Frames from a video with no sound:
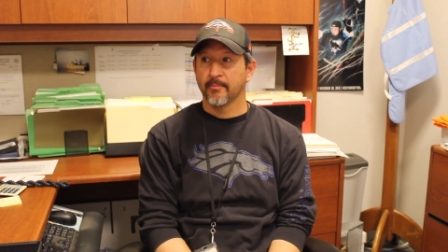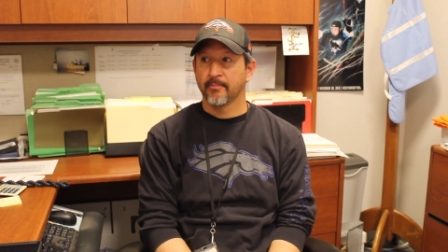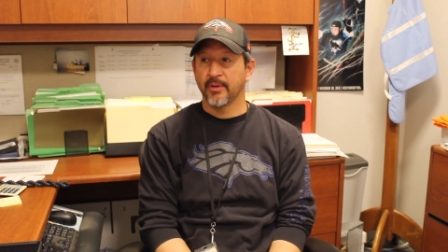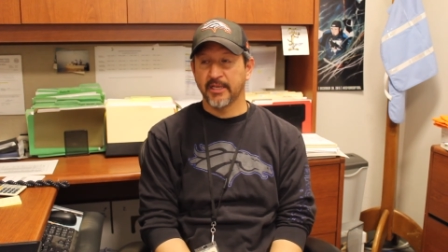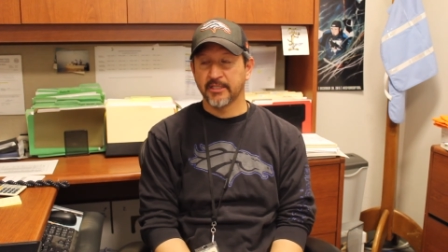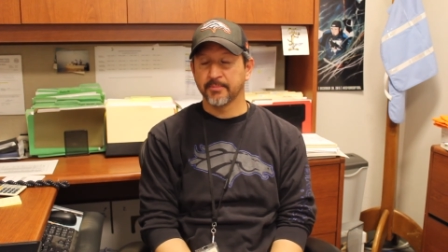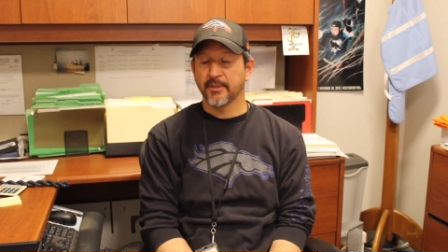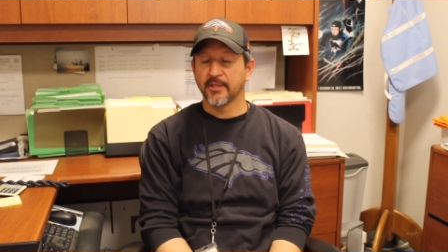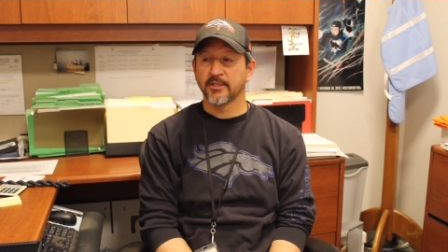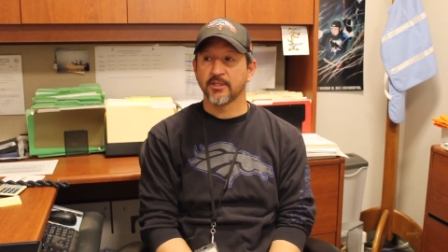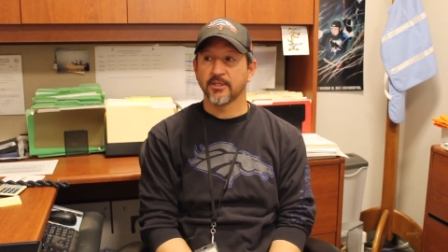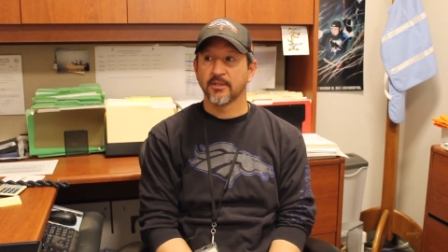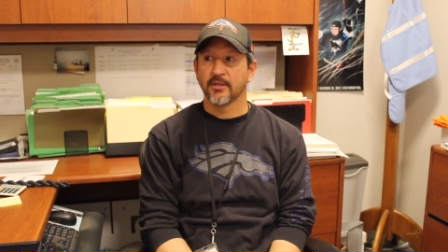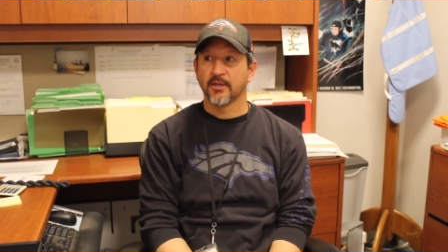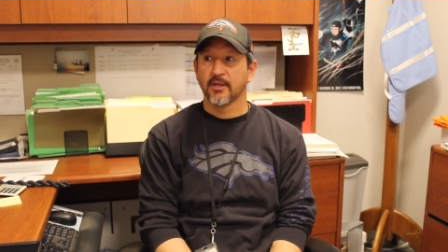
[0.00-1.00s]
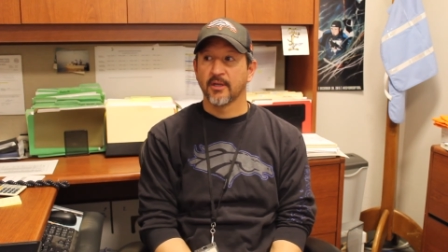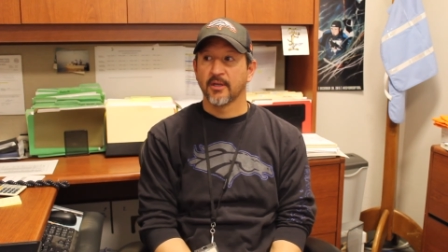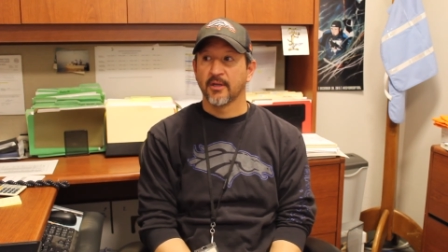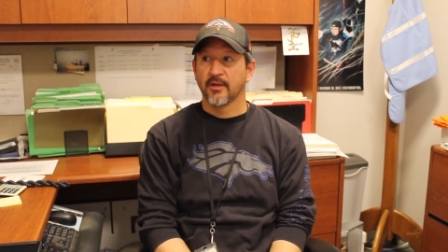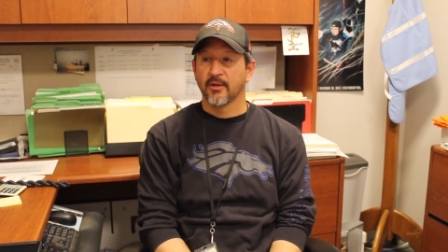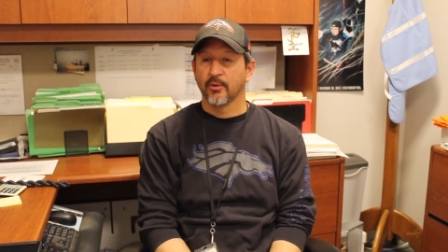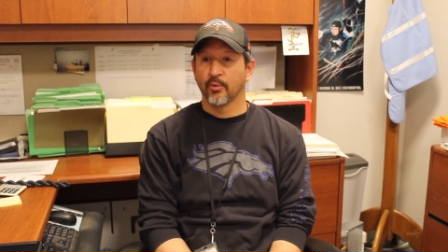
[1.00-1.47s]
placement
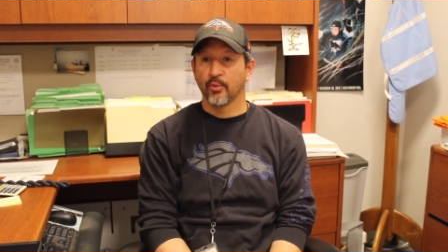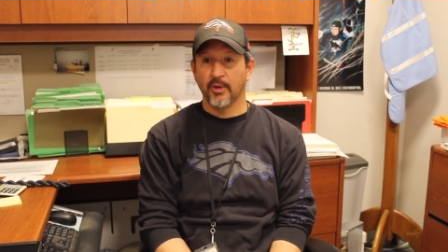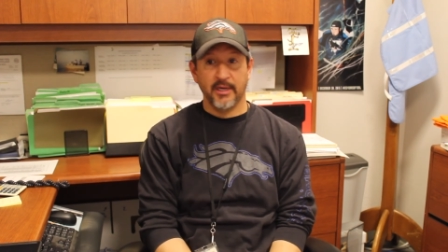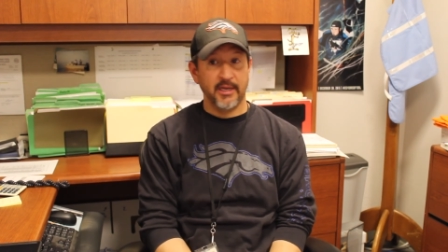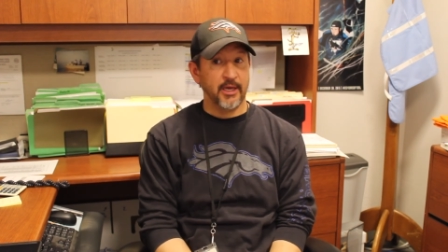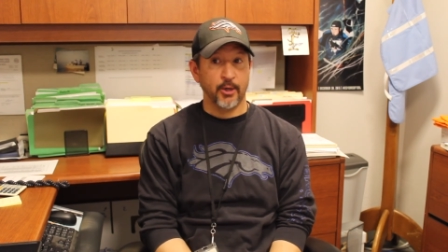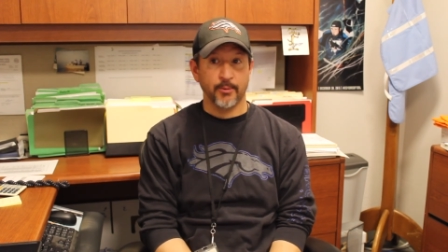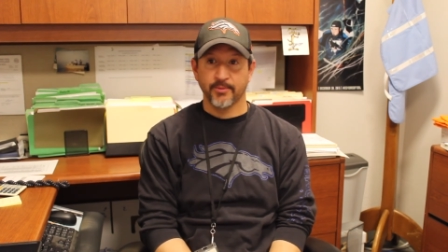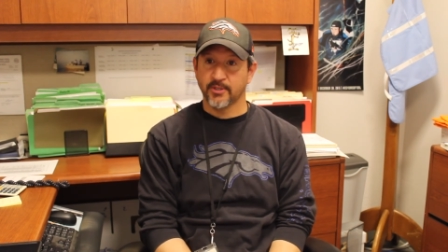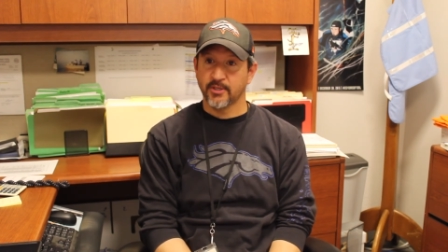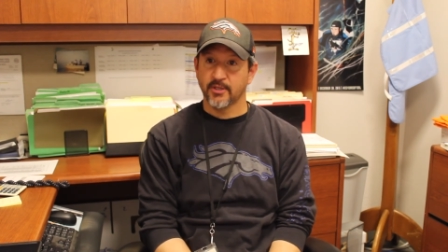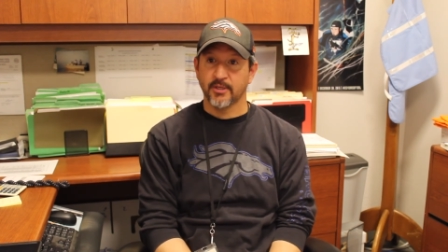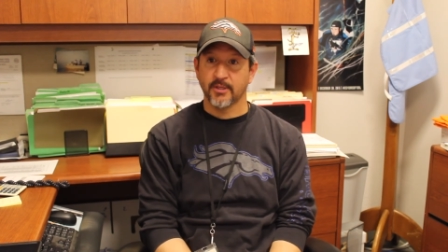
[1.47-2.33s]
really helped.